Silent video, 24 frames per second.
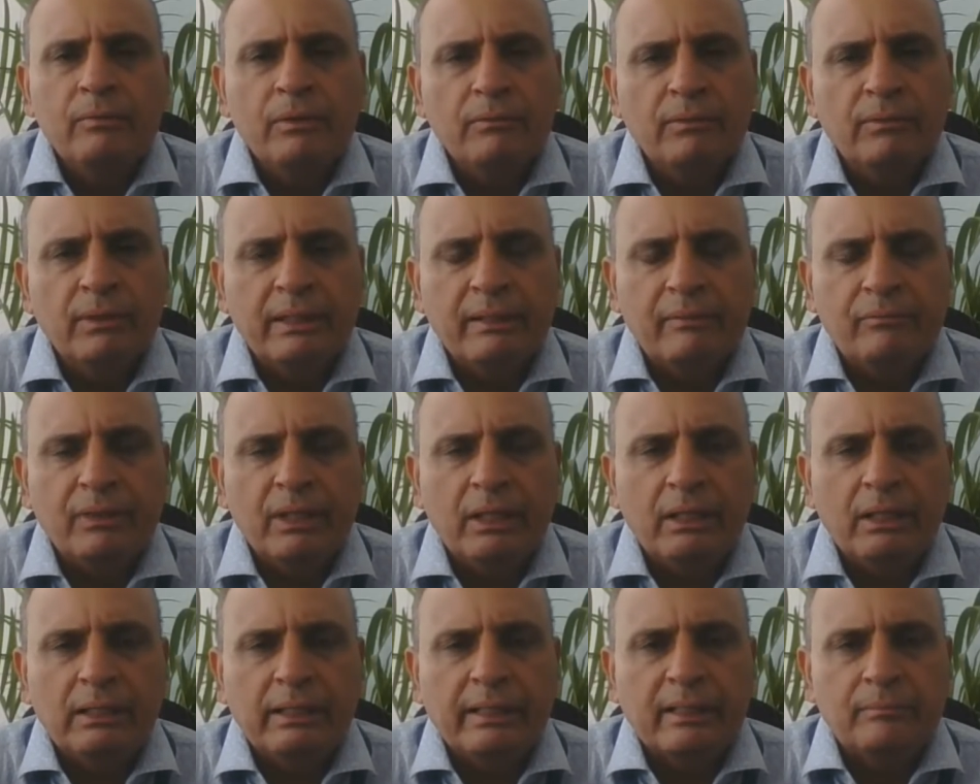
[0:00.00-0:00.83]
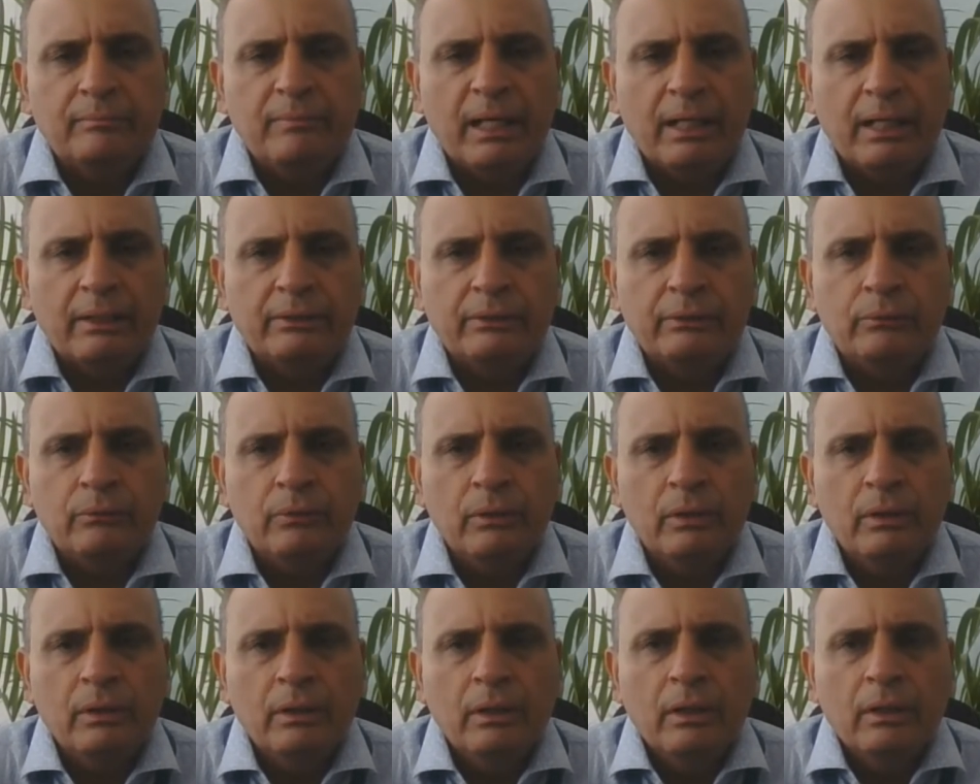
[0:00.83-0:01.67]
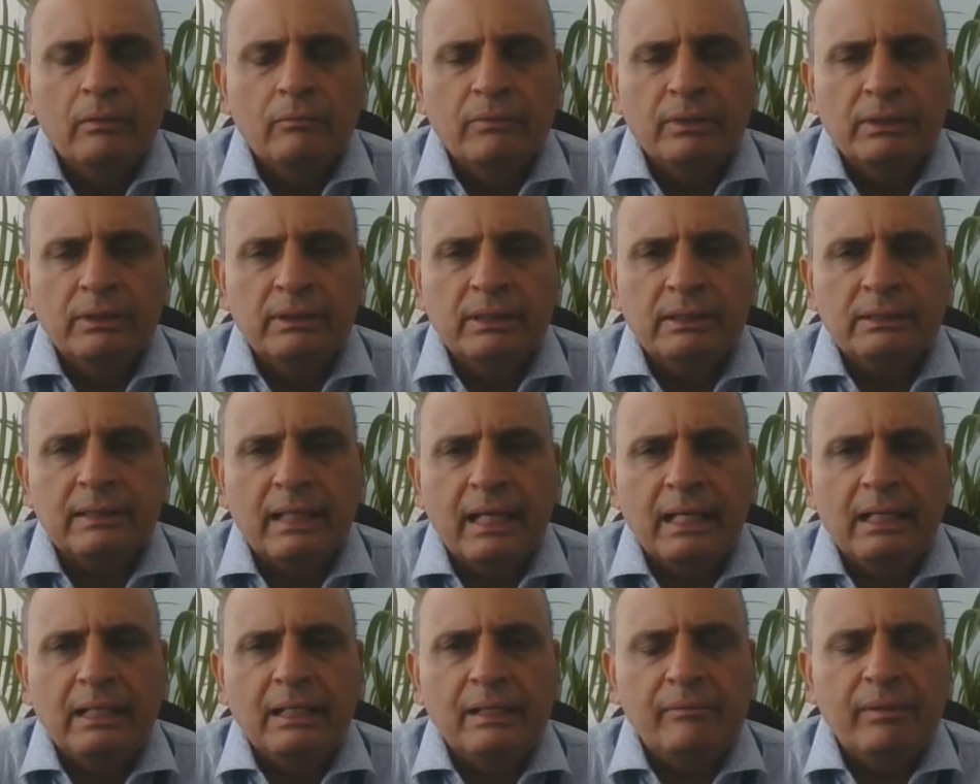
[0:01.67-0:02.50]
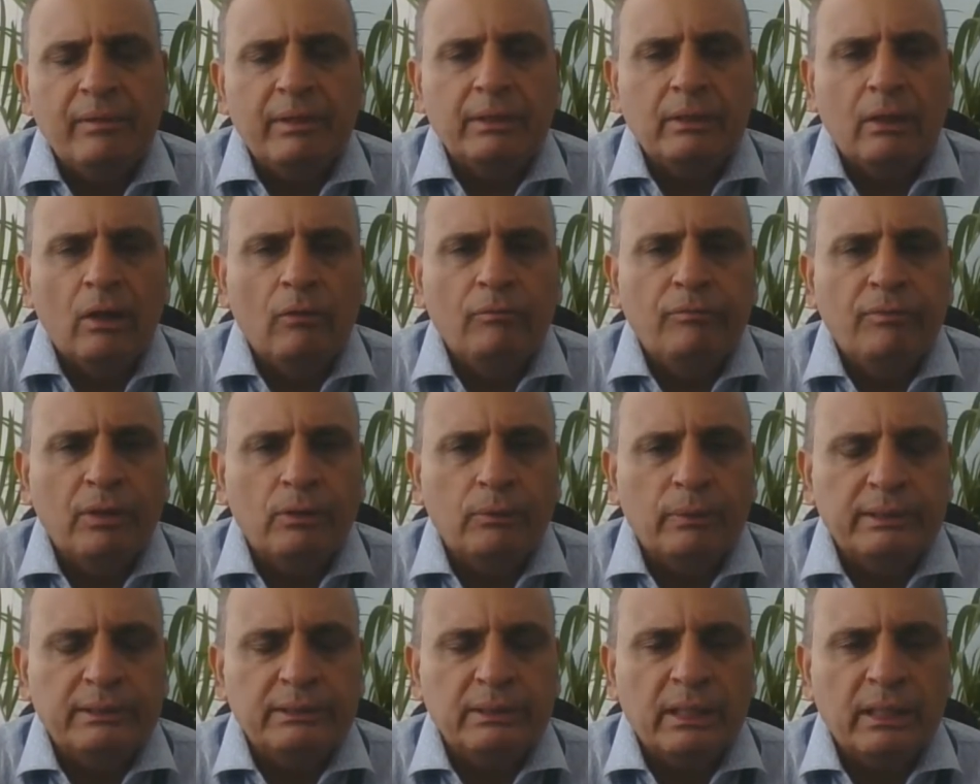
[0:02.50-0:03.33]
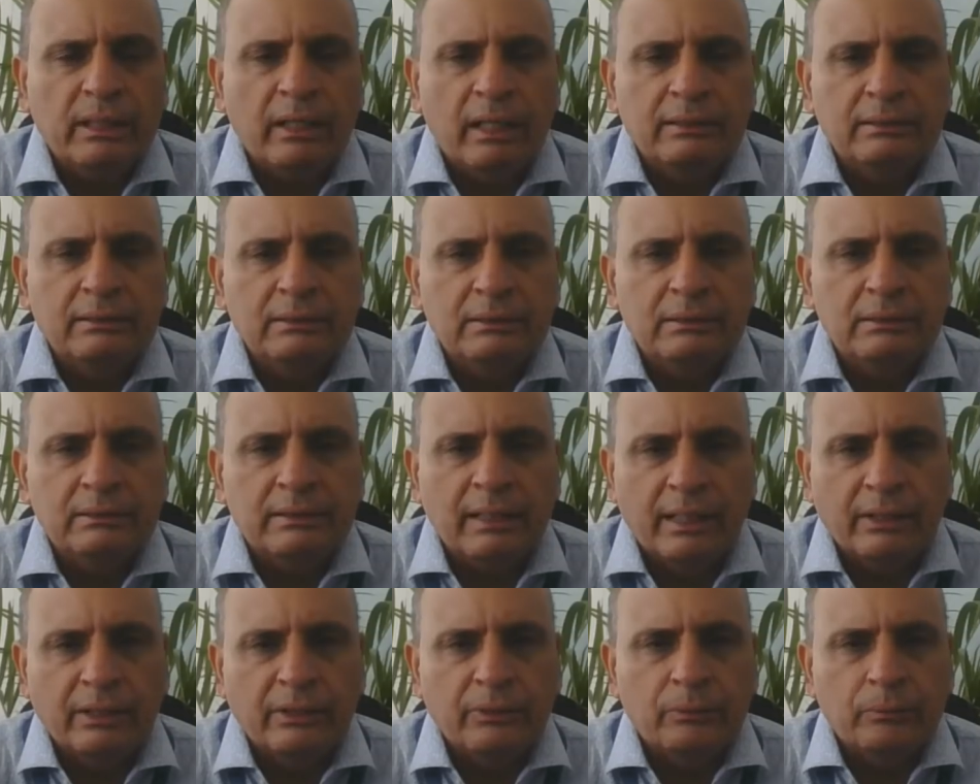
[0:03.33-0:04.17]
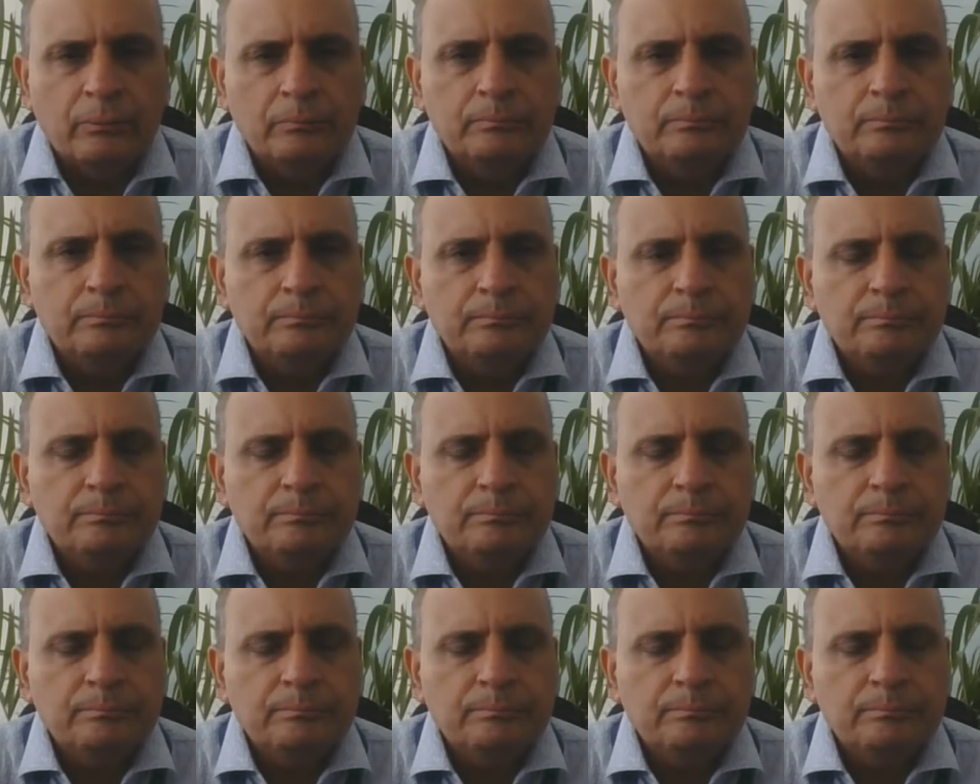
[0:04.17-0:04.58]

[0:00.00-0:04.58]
We will definitely get back to you. With this, I'll leave it now for question and answers. Thank you.